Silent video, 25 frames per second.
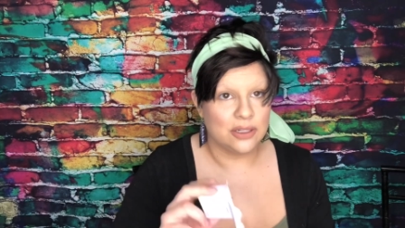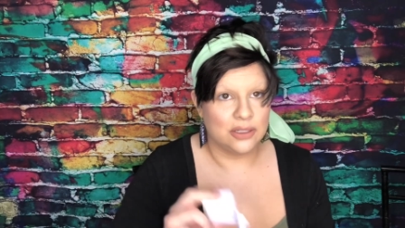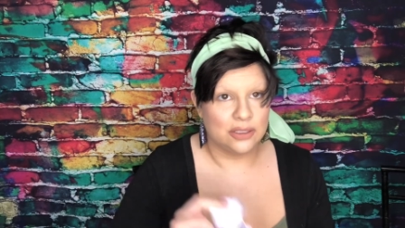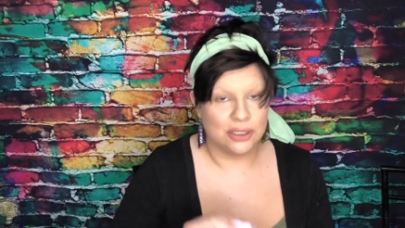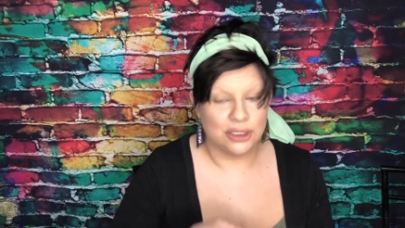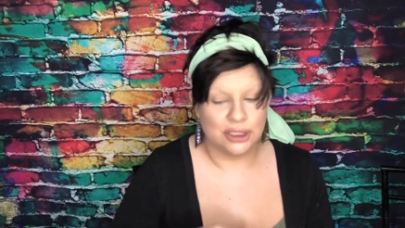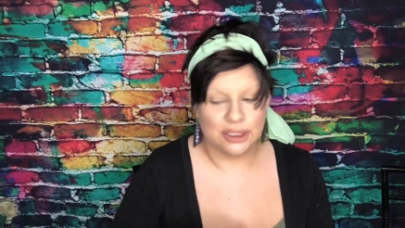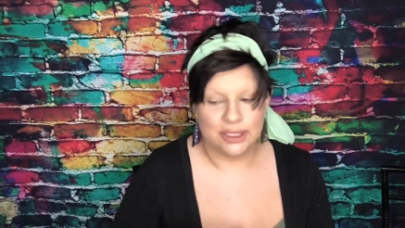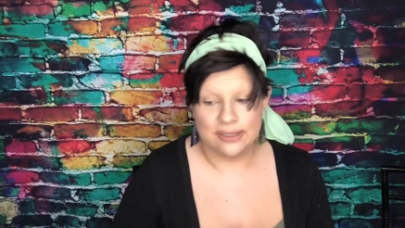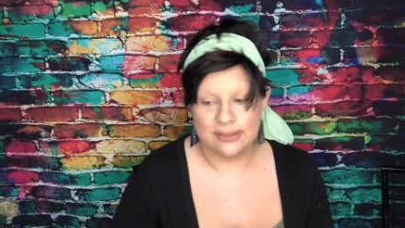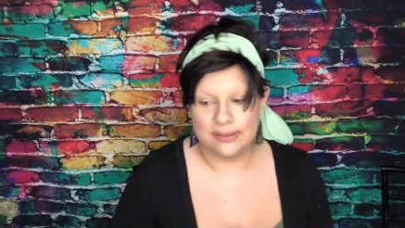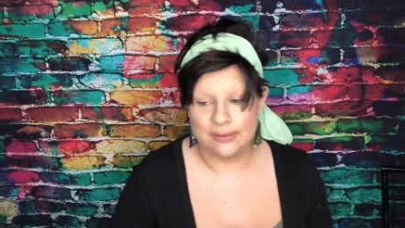
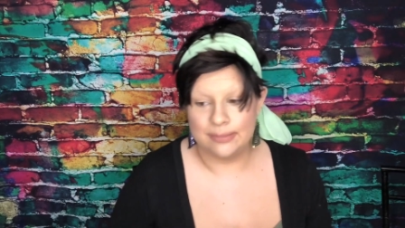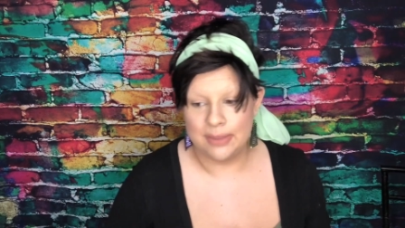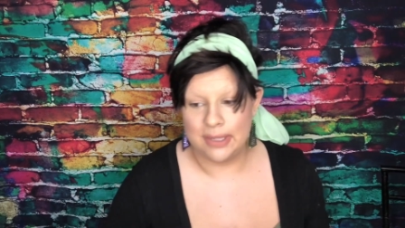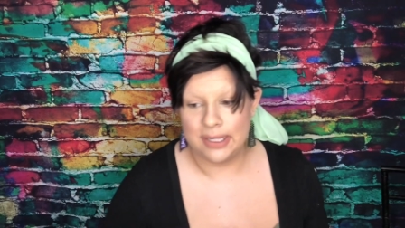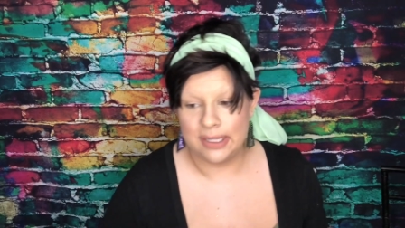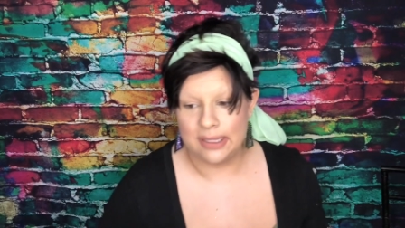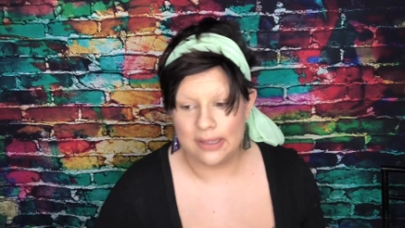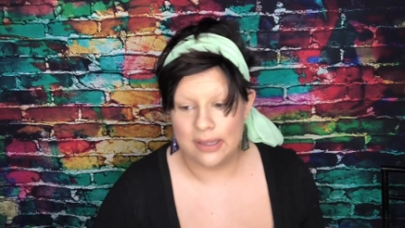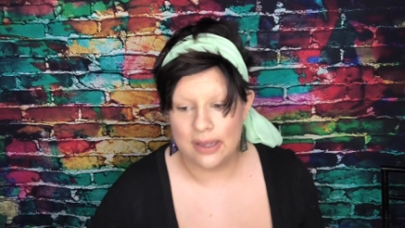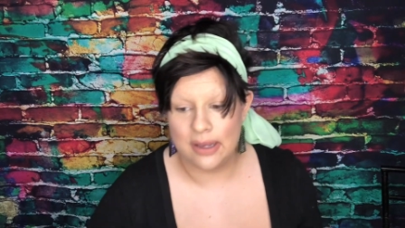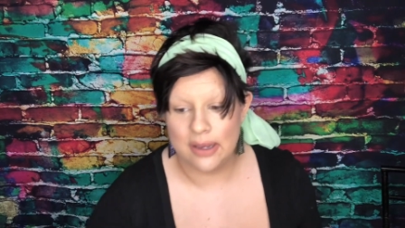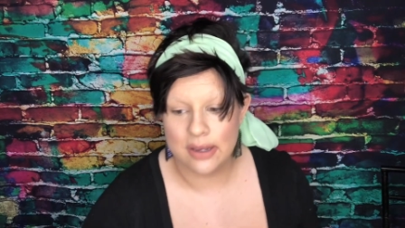called Just
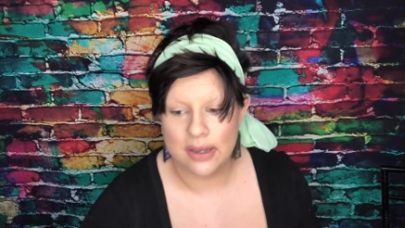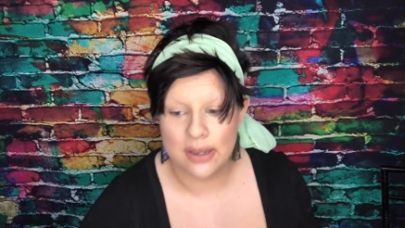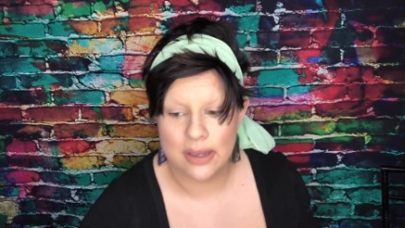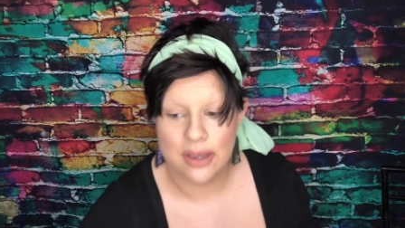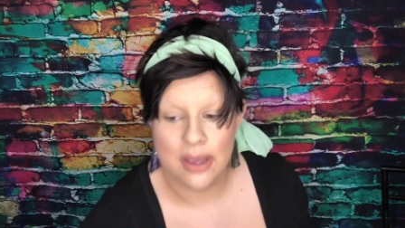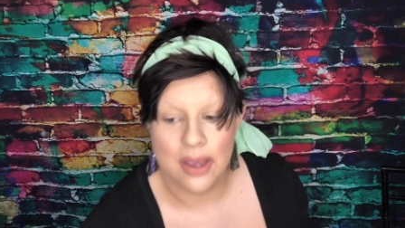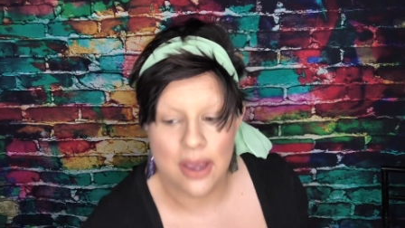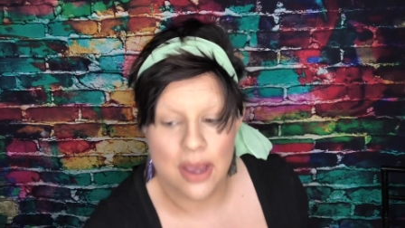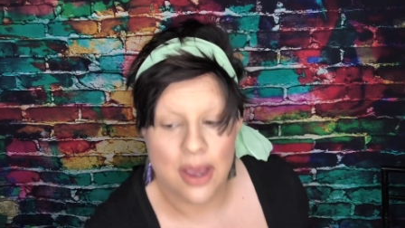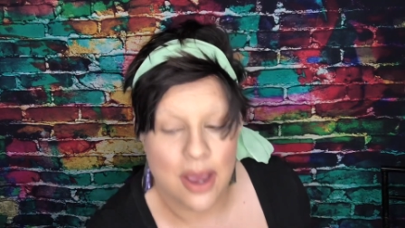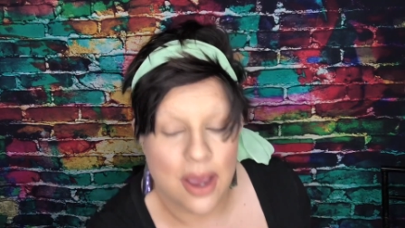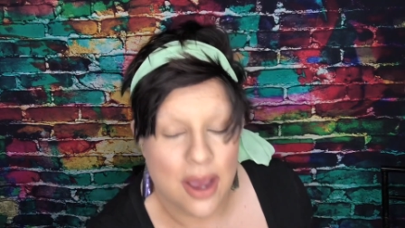My Luck
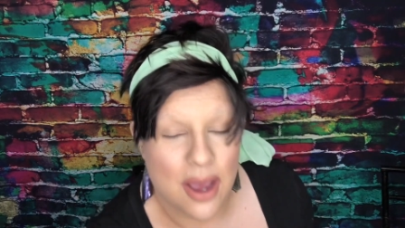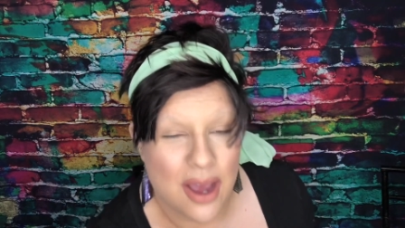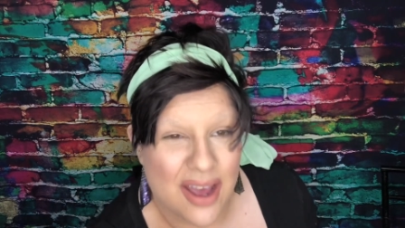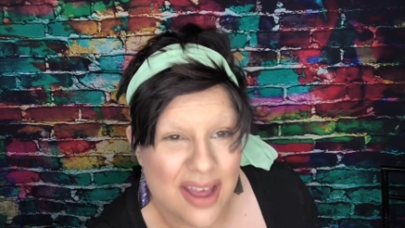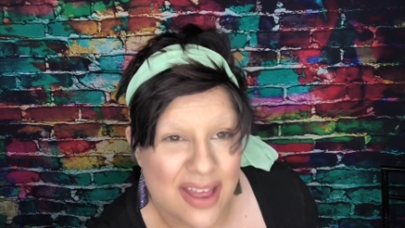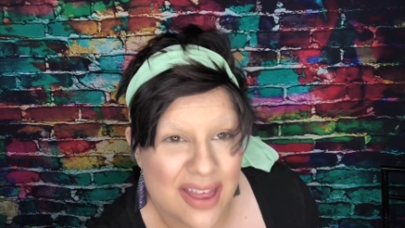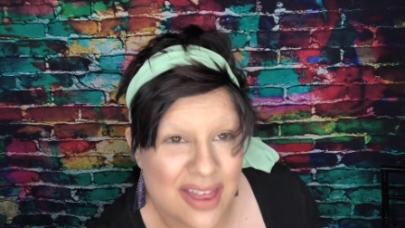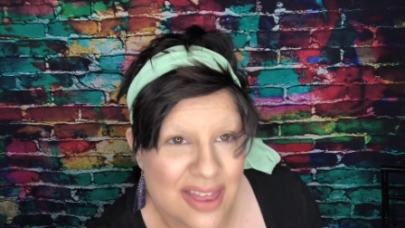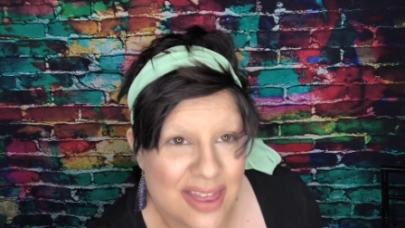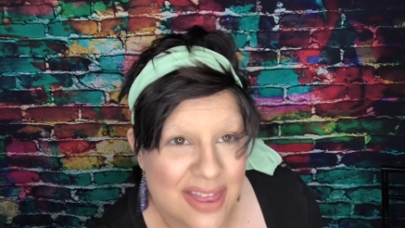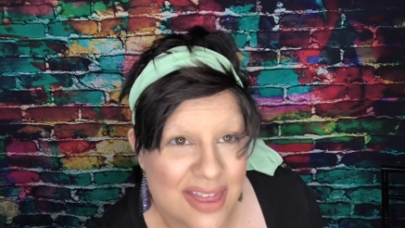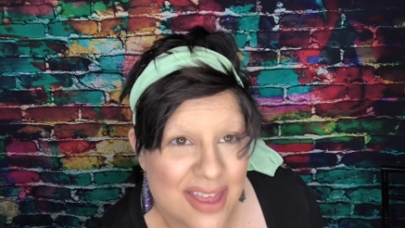
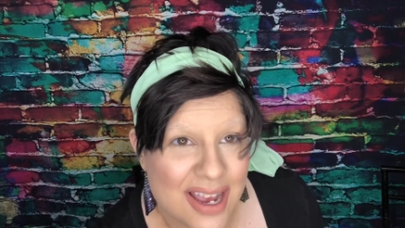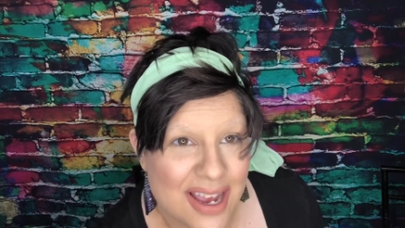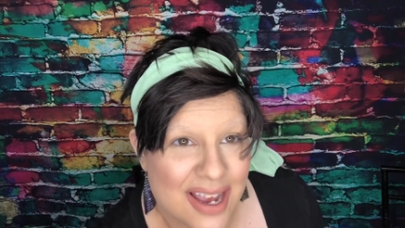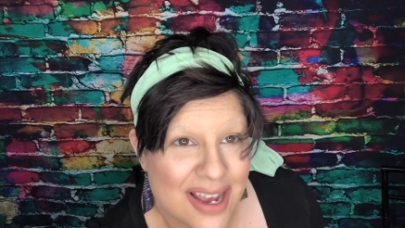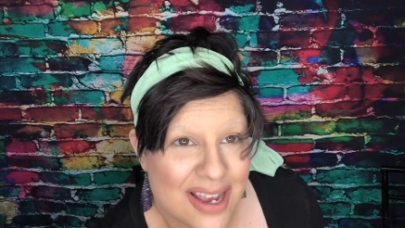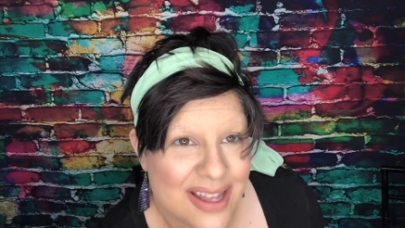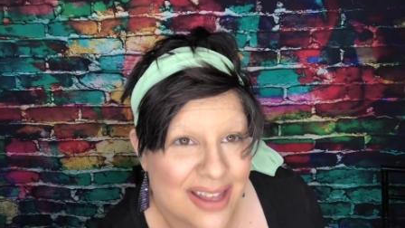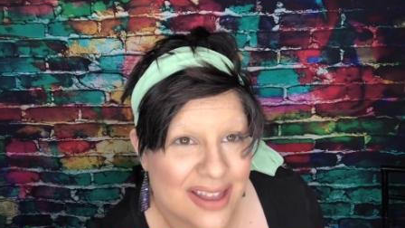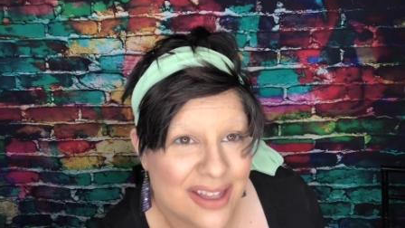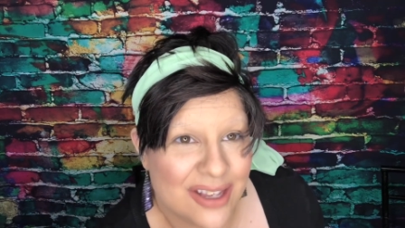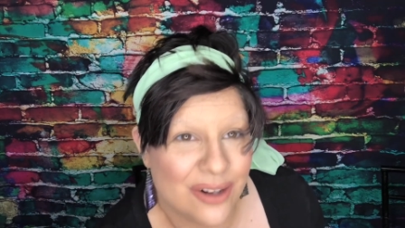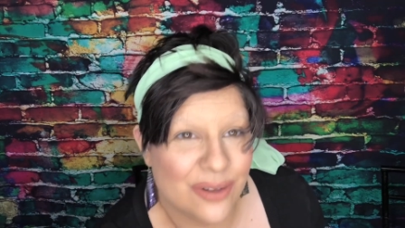
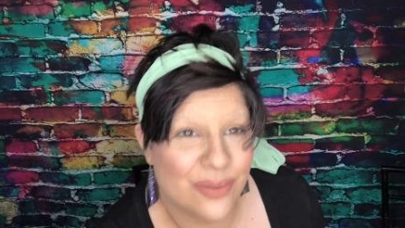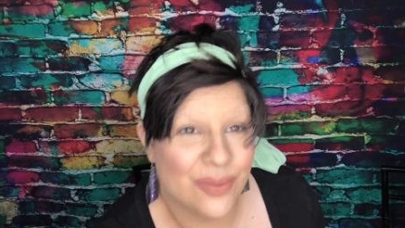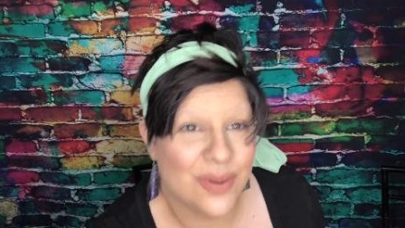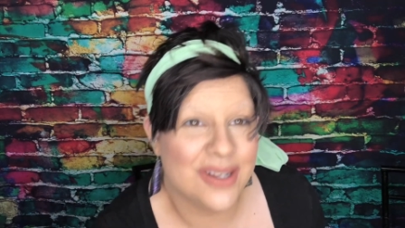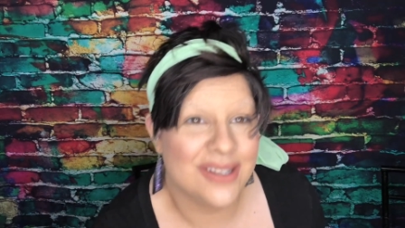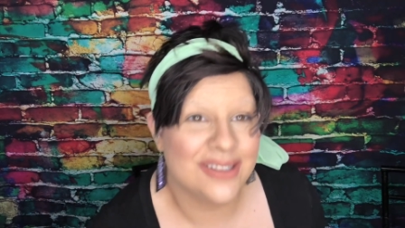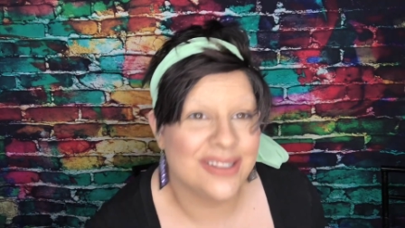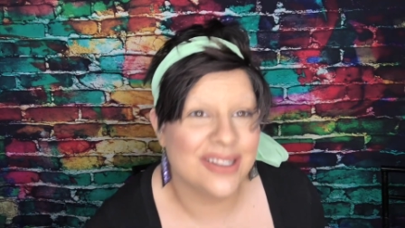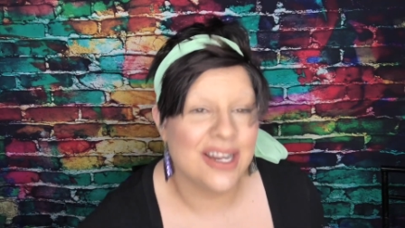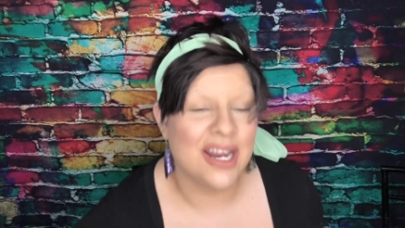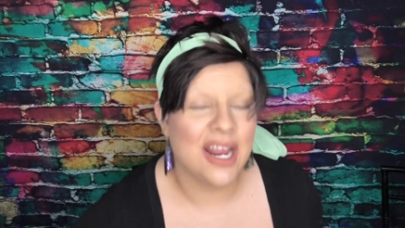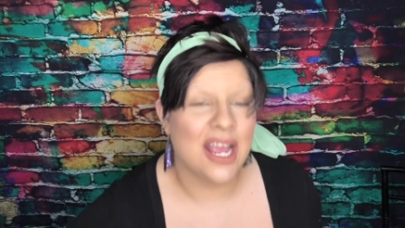that there
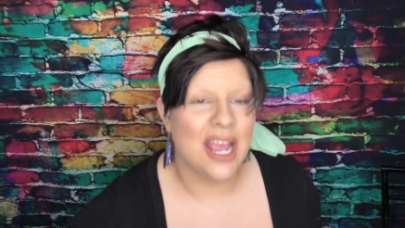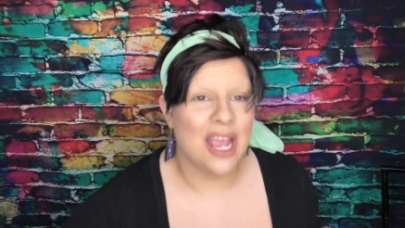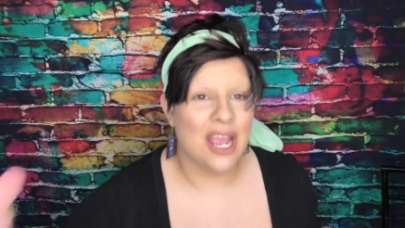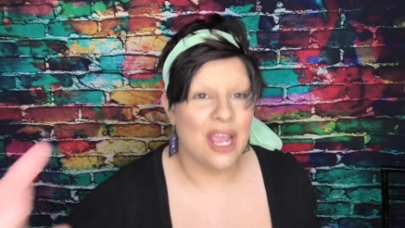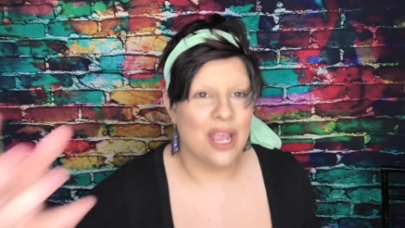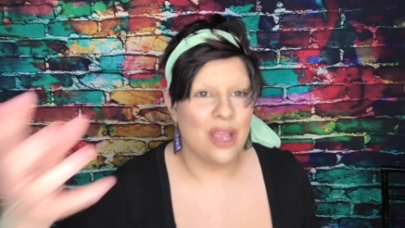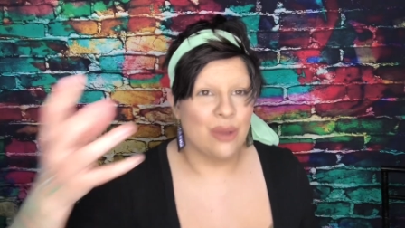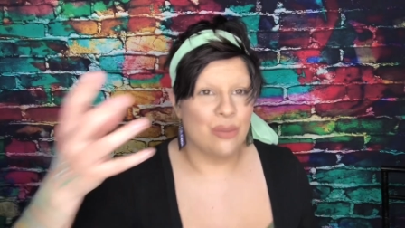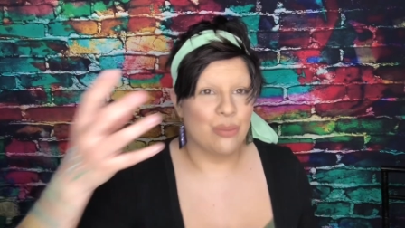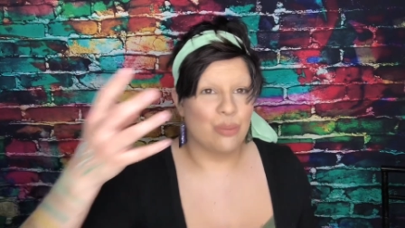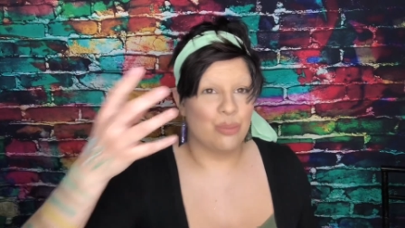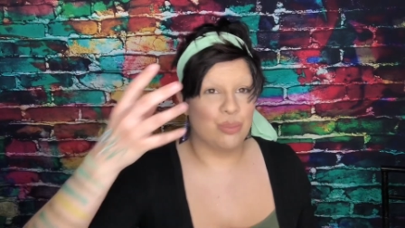wasn't
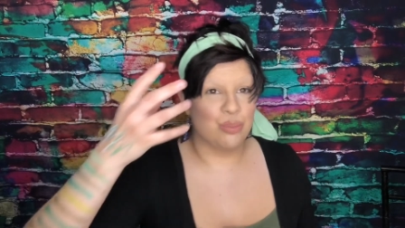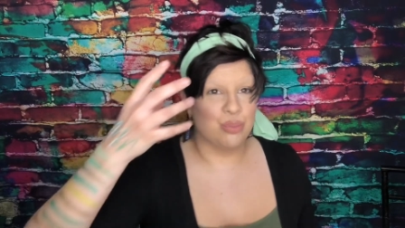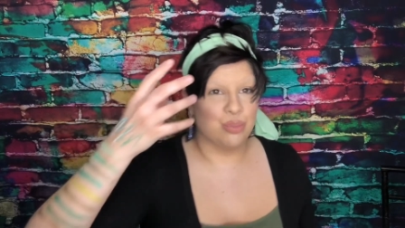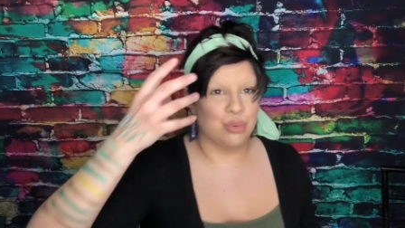a